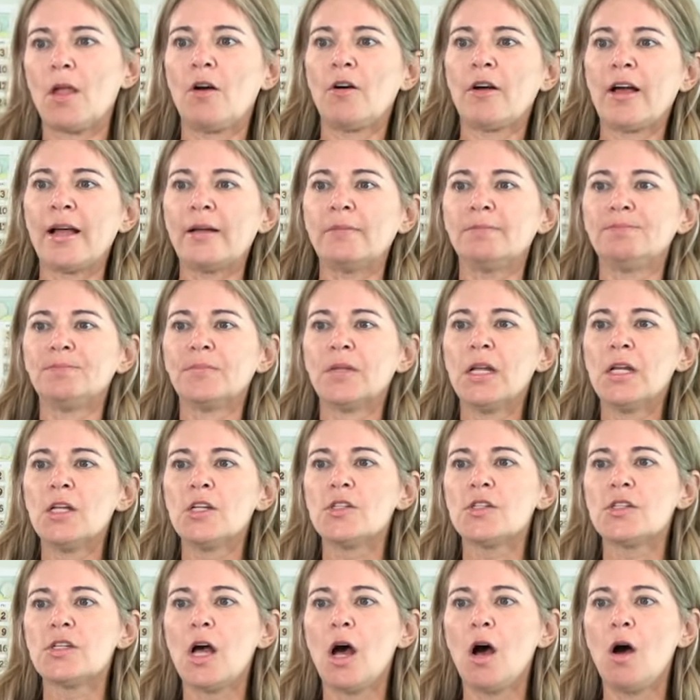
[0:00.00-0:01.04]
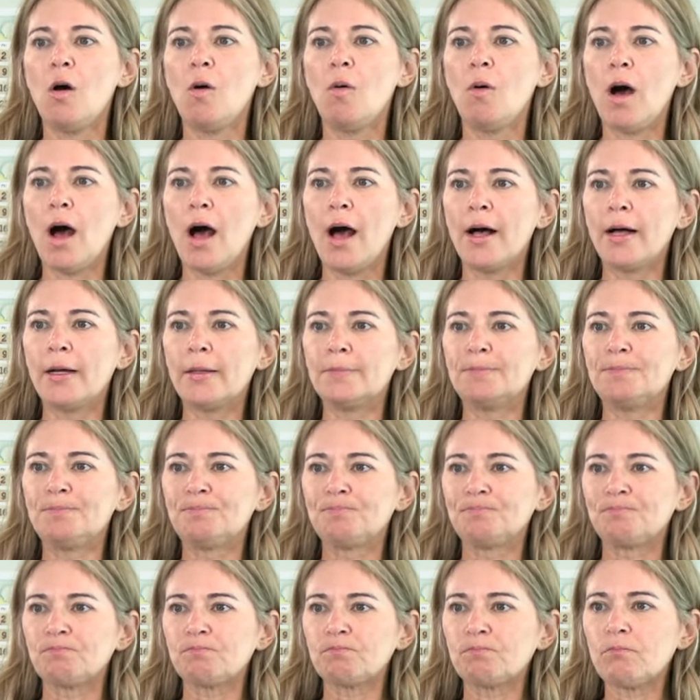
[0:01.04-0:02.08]
Okay, so um,
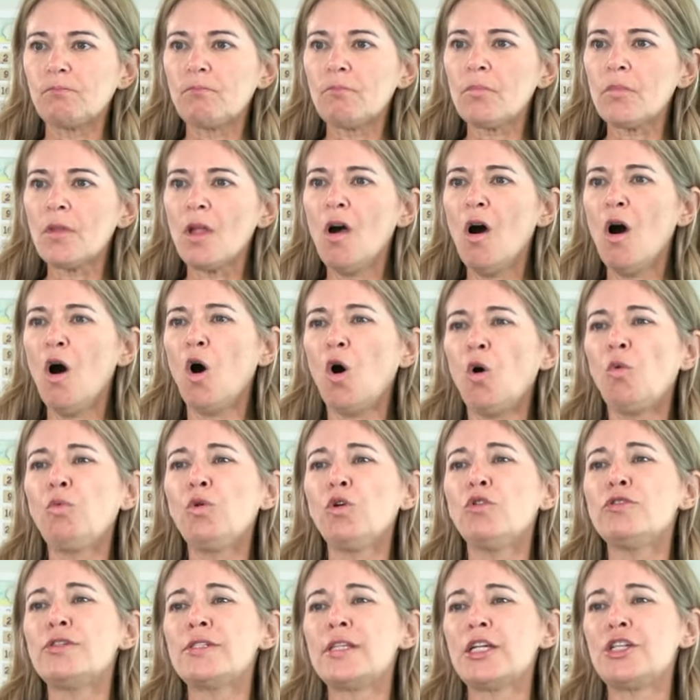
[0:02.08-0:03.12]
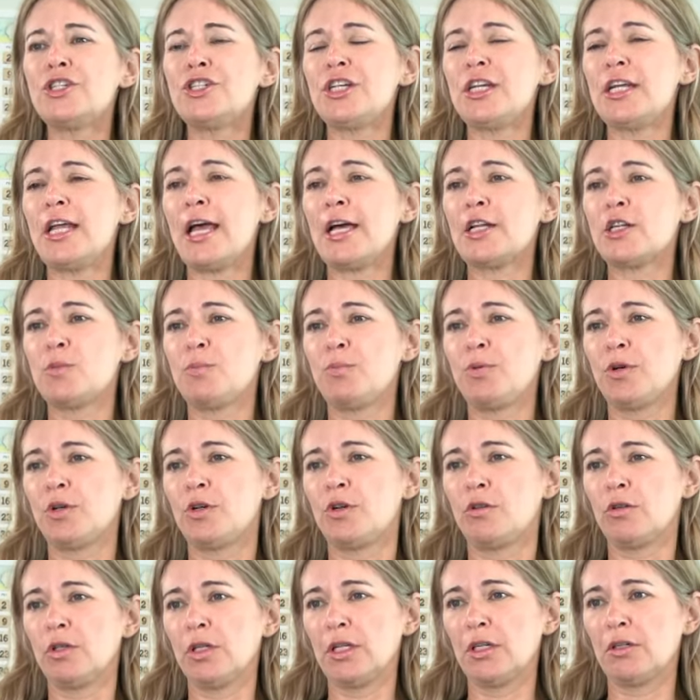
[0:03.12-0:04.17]
oh, Ruth said she had to
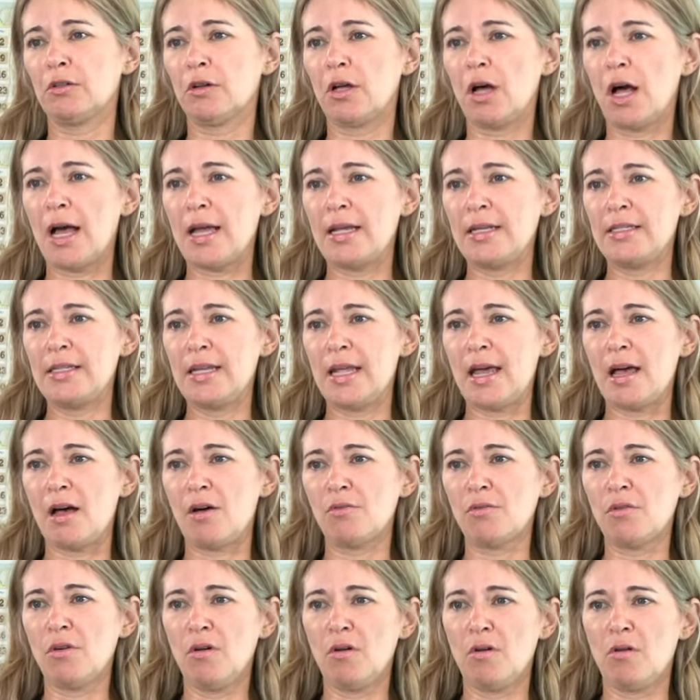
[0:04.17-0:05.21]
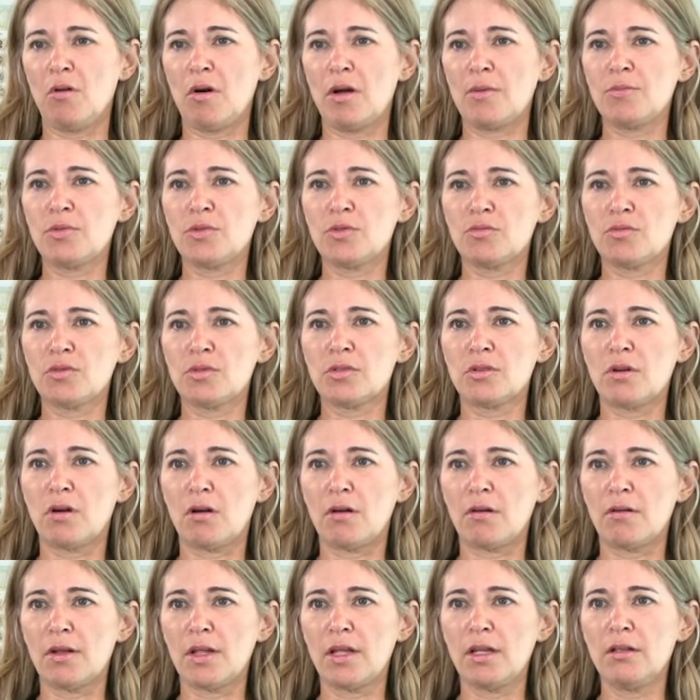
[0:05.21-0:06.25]
put her little guy down. Oh, I'm so
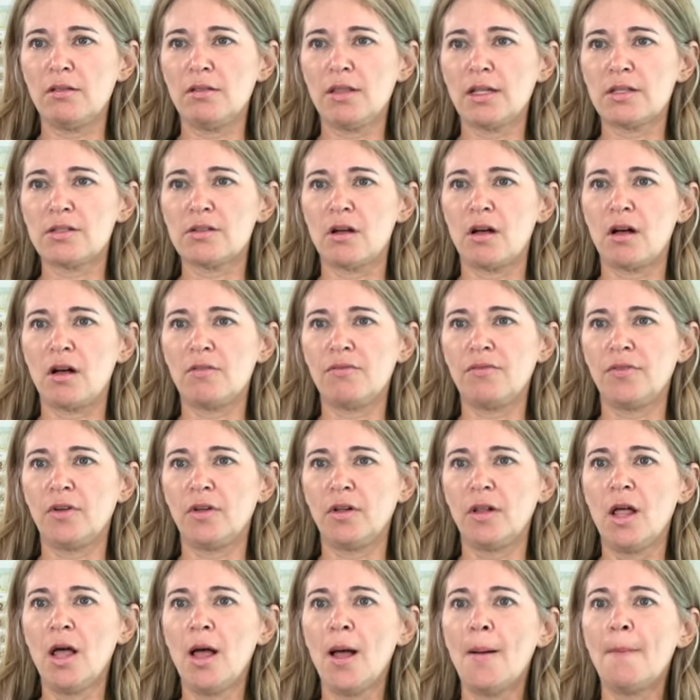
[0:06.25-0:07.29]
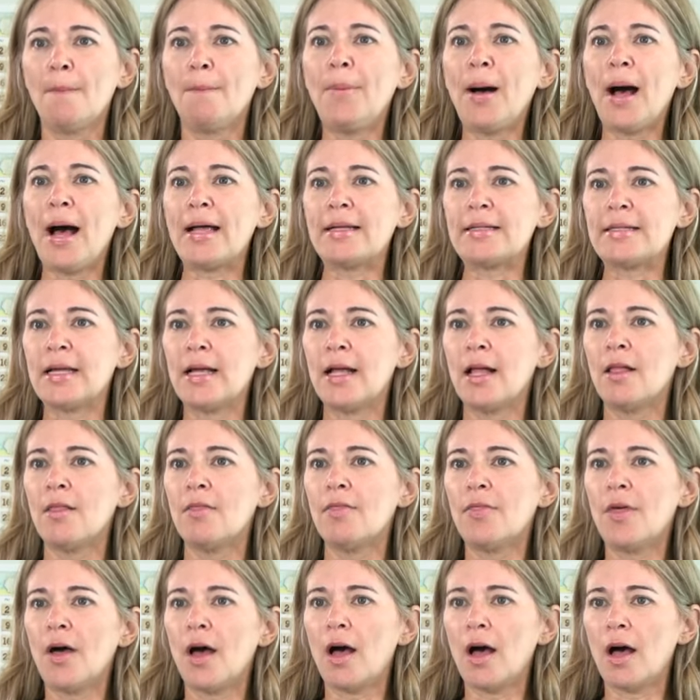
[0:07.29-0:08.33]
sorry. That's awful. But
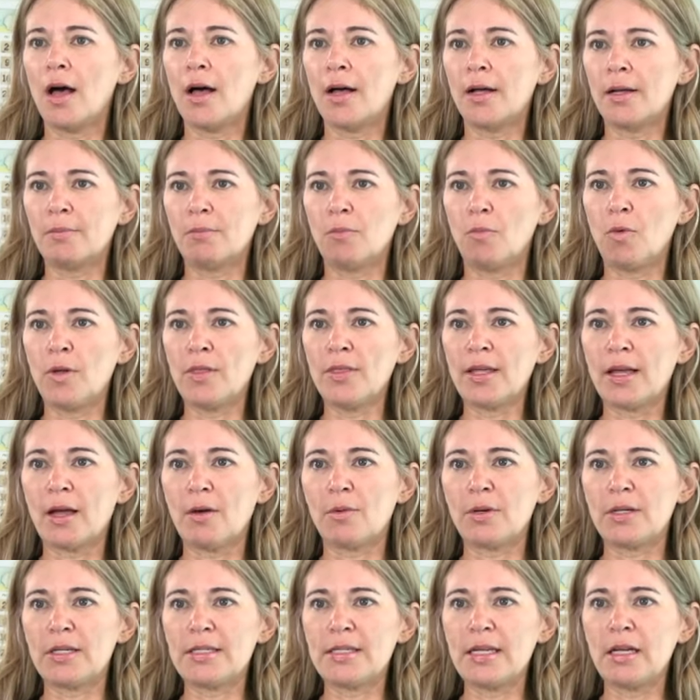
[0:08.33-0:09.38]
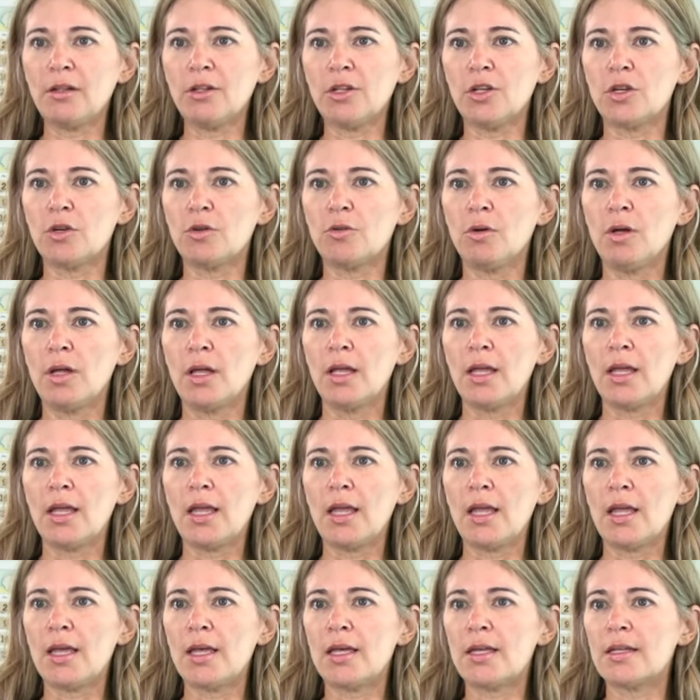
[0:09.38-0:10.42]
the um, one thing I wanted to tell you
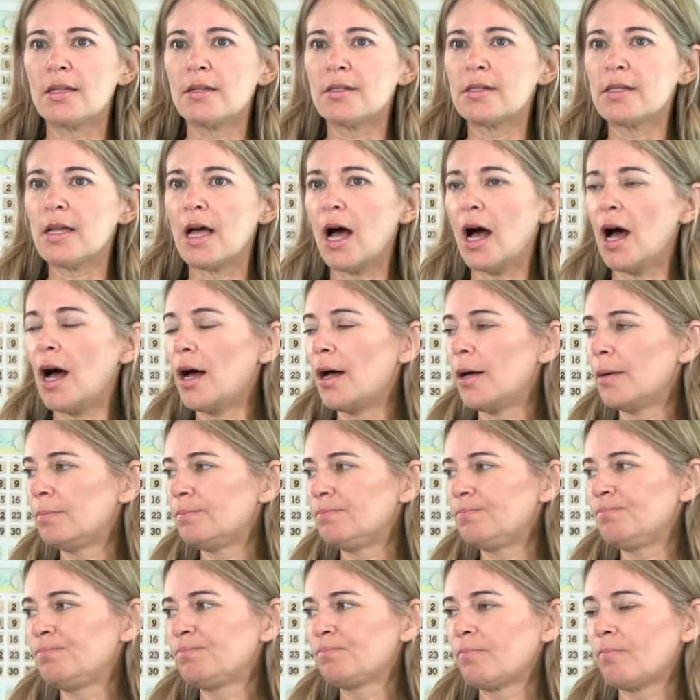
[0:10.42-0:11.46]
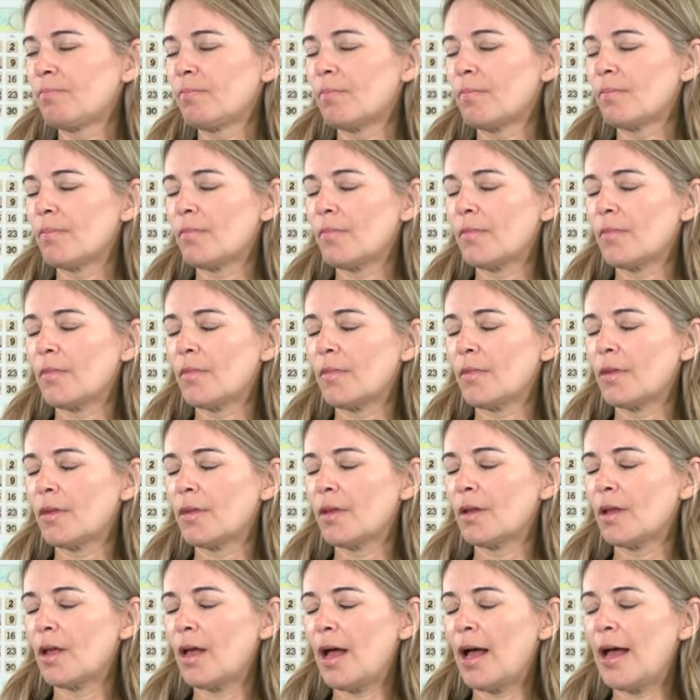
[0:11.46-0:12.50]
is um,
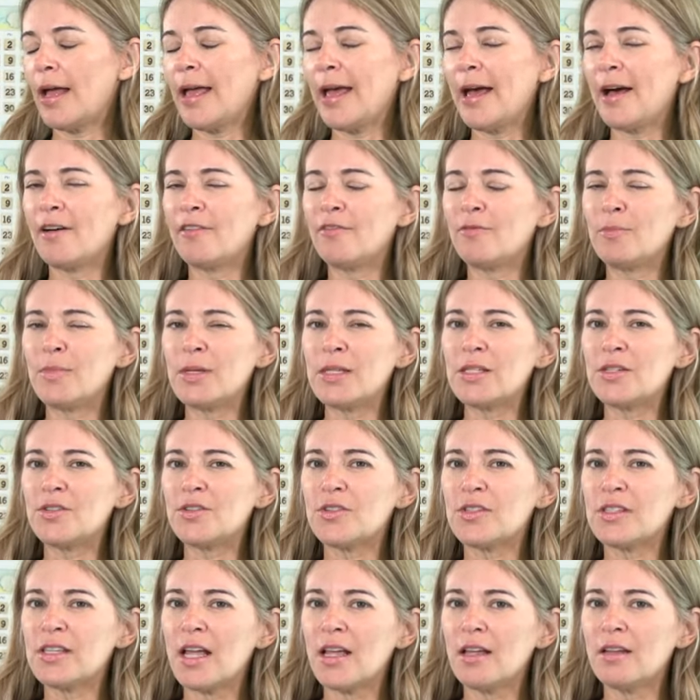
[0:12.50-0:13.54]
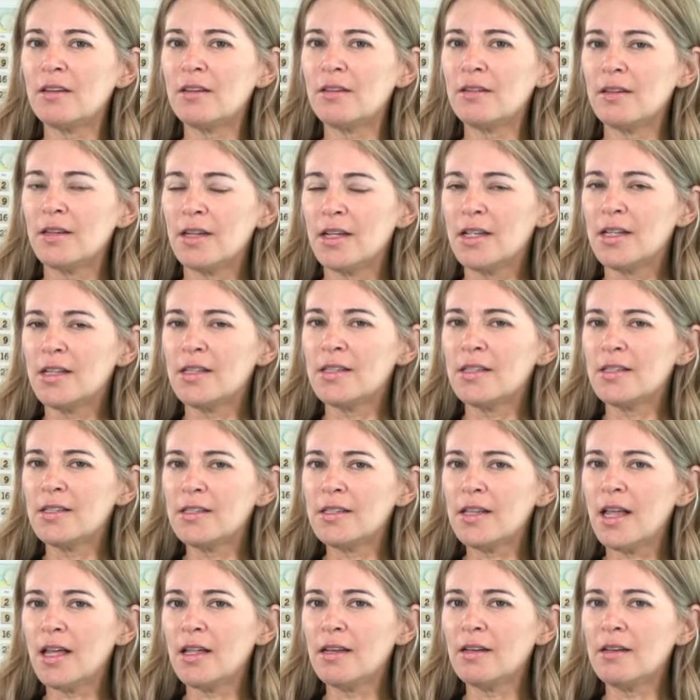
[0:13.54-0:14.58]
I have Mr. Sun,
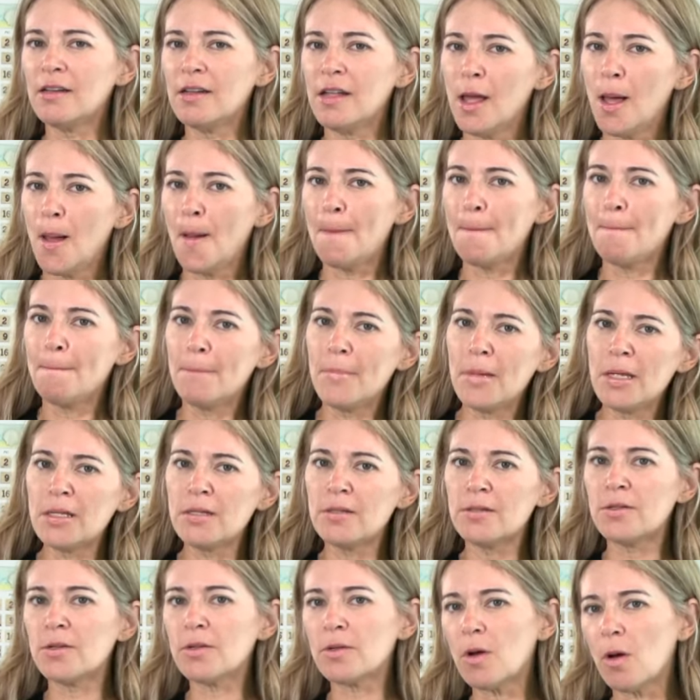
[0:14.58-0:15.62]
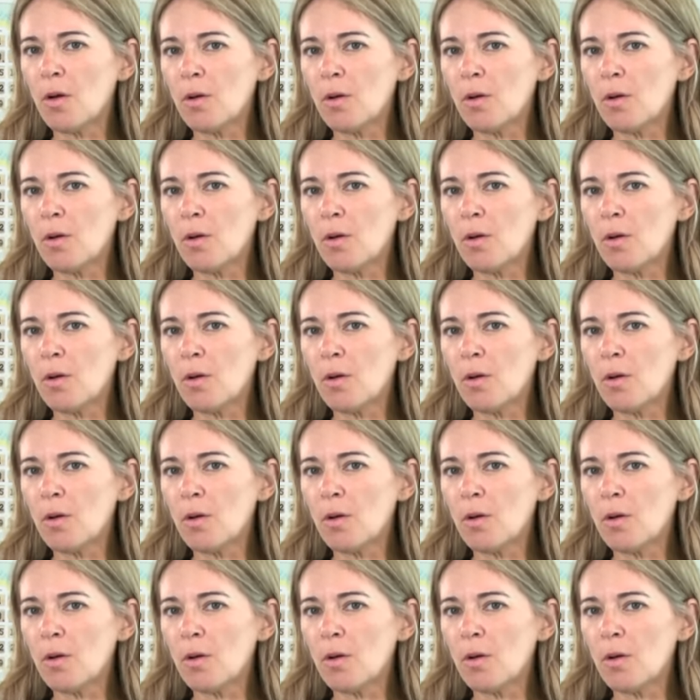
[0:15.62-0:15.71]
Sun, Mr.